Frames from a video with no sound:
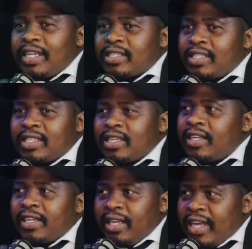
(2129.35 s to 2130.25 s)
that's, that's
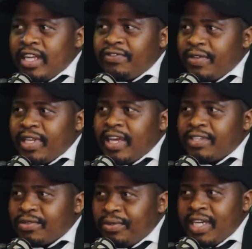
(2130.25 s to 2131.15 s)
uh, really hard for the
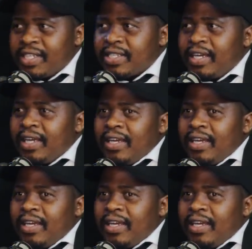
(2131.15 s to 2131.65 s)
last two years.